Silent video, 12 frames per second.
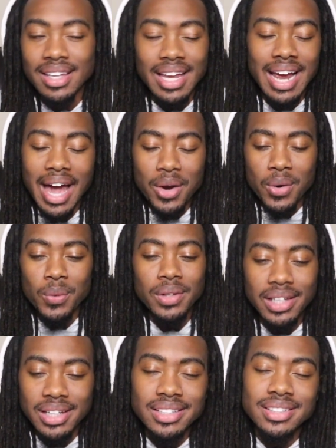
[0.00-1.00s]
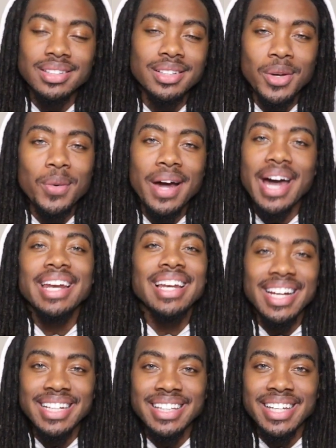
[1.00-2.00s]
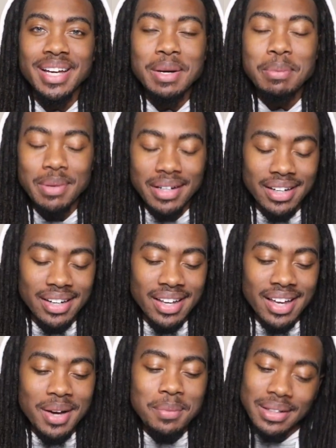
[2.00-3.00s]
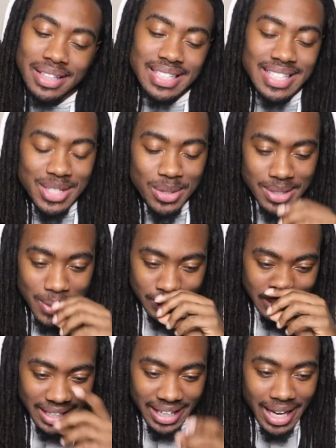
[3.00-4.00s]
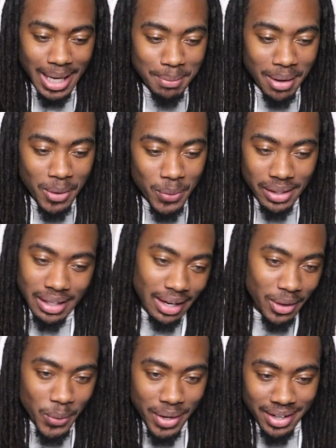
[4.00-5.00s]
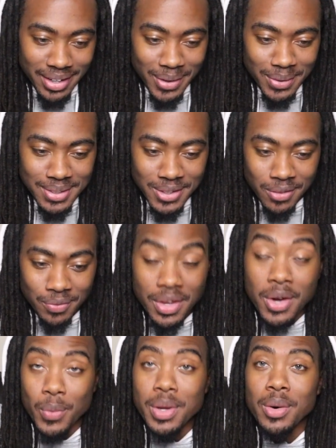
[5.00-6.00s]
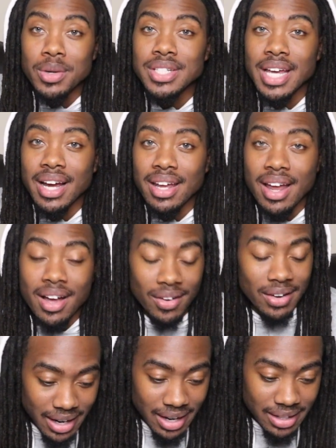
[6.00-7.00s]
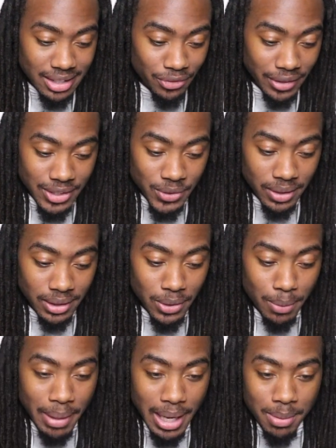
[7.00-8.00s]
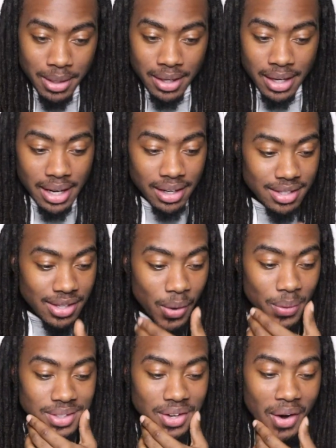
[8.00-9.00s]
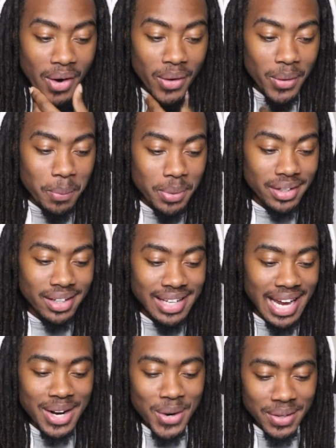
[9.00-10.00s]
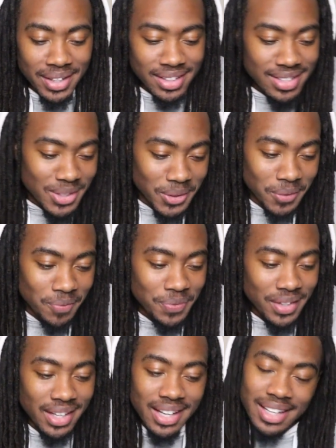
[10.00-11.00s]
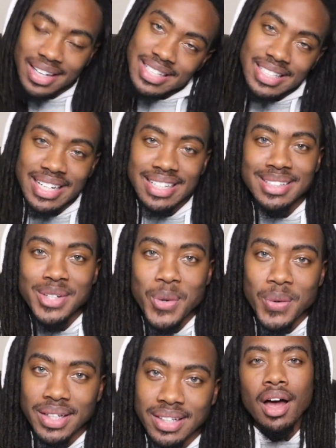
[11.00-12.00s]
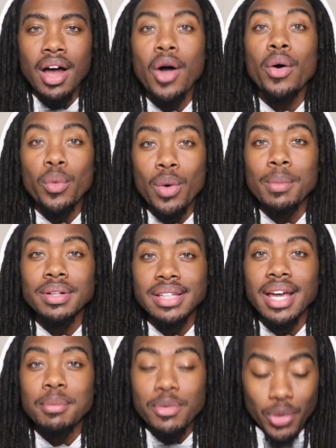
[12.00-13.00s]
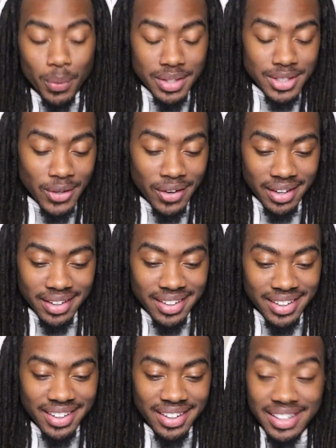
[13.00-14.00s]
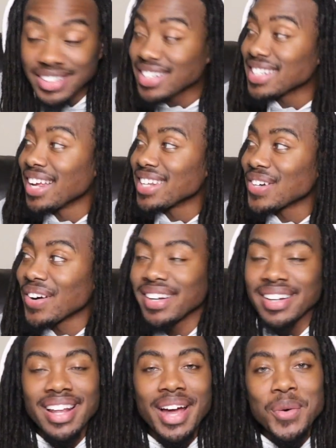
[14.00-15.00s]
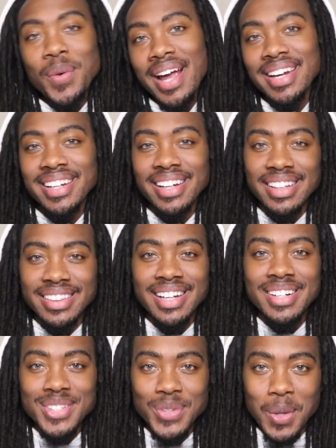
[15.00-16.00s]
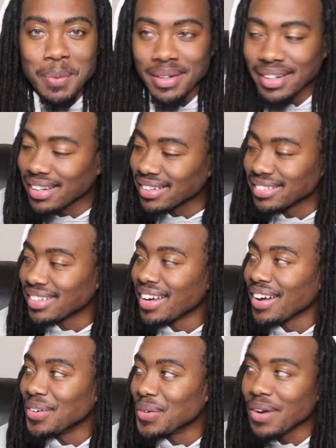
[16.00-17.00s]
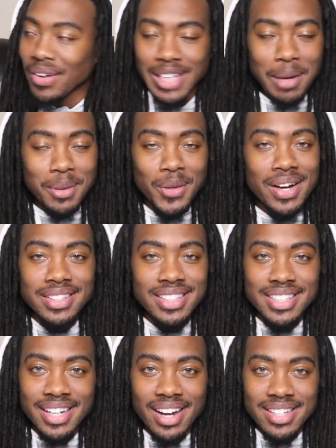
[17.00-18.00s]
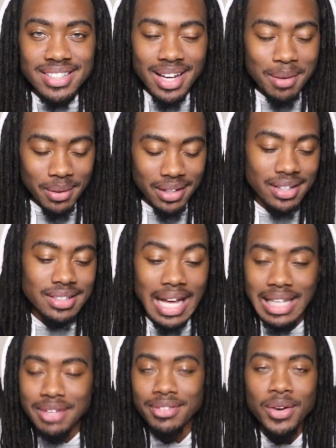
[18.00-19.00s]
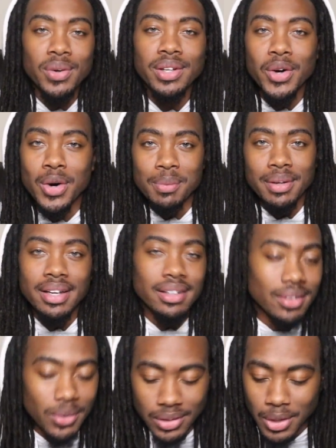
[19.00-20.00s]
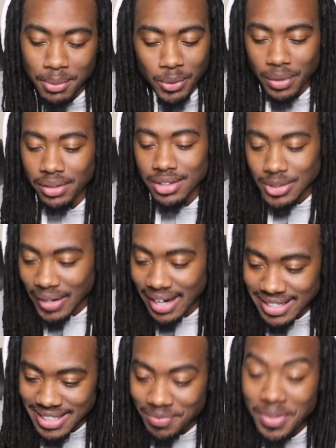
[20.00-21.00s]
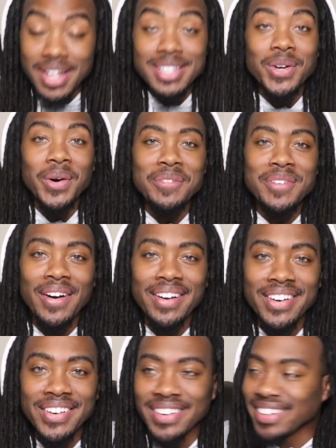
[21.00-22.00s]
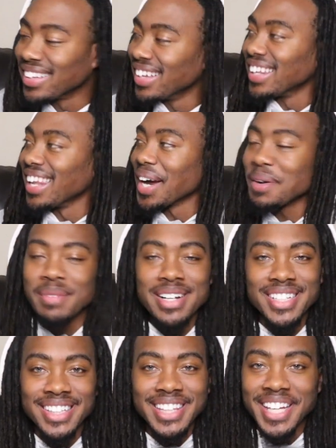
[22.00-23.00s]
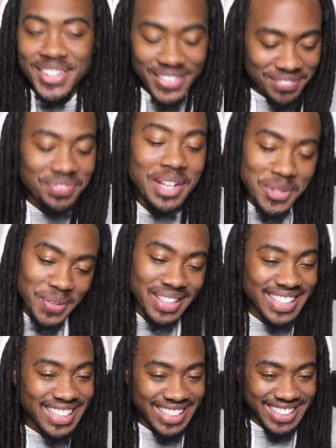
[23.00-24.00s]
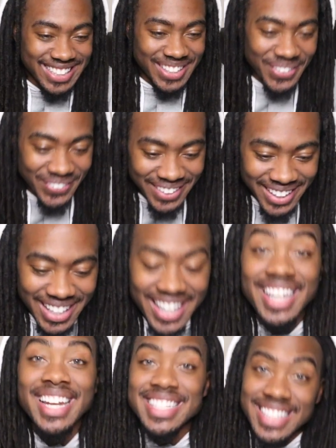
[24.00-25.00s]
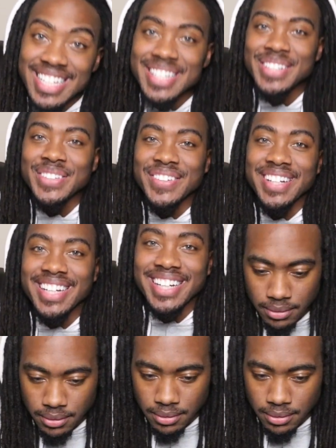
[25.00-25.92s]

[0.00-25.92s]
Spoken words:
Like, I don't really listen to Yo Gotti like that, but this is a new song that he came out with like a week ago. So, we gonna check it out, and it's featuring Lil Baby. The song is called Put a Date on It. So, let's get into it. Oh, and one more thing before we start. It just now started like raining and thunderstorming and doing all type of crazy shit outside because I live in Oklahoma and Oklahoma weather is crazy. So if y'all hear like a bunch of thunder, that's what it is. So let's get into it.